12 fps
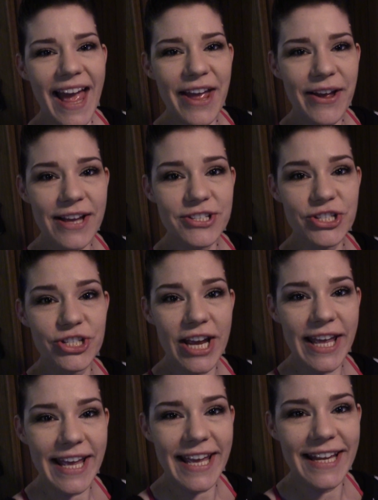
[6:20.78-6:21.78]
Hey you guys, just
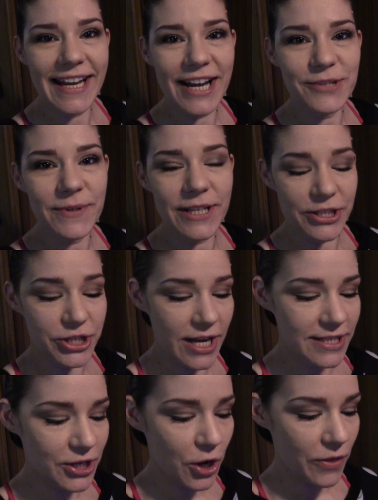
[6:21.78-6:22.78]
checking in. I just wanted to let you
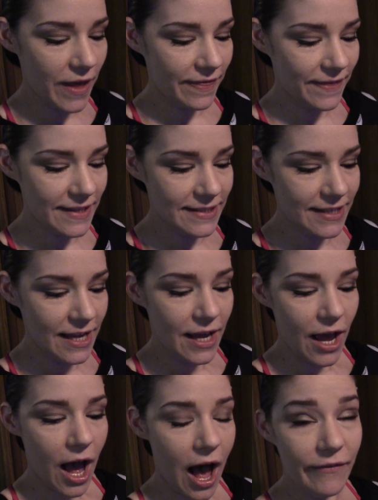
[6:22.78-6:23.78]
guys know that this
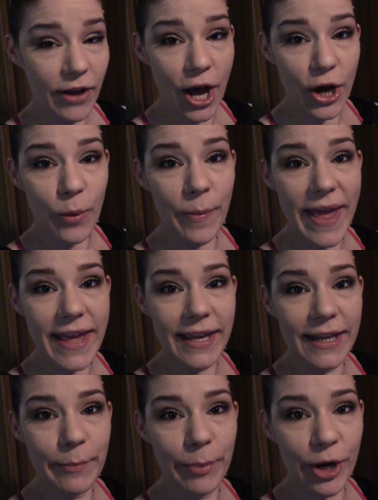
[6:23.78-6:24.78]
avocado
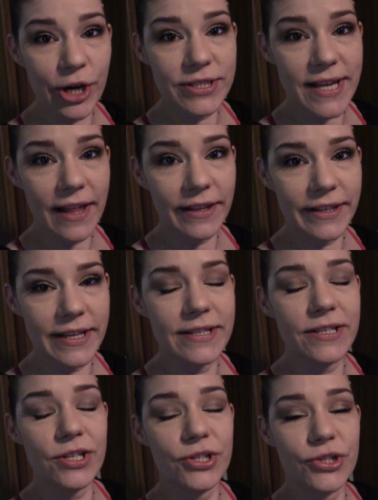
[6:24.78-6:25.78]
bacon burger salad
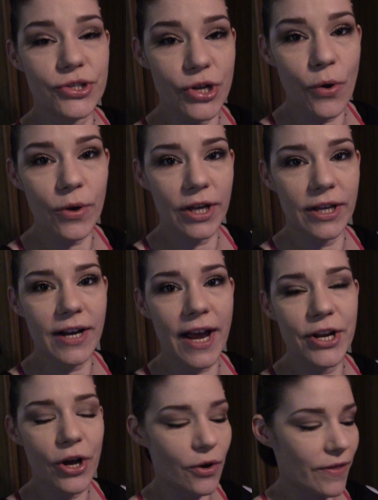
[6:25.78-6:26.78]
is so good. I
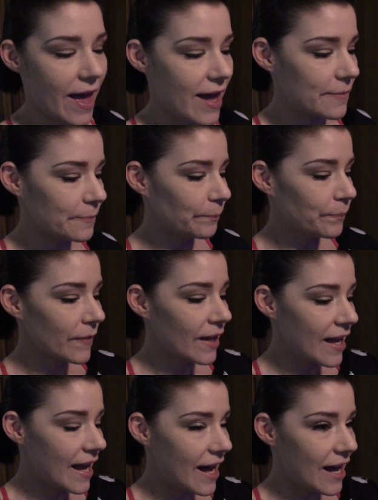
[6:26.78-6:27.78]
know that
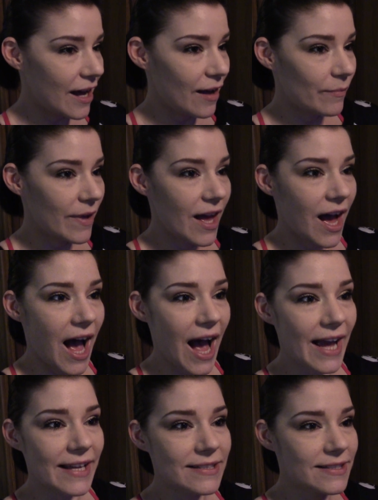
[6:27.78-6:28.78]
um,
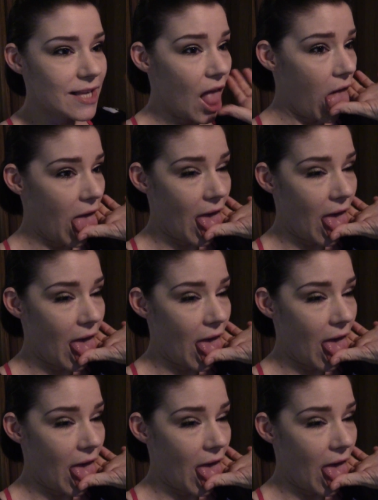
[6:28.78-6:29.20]
Heinz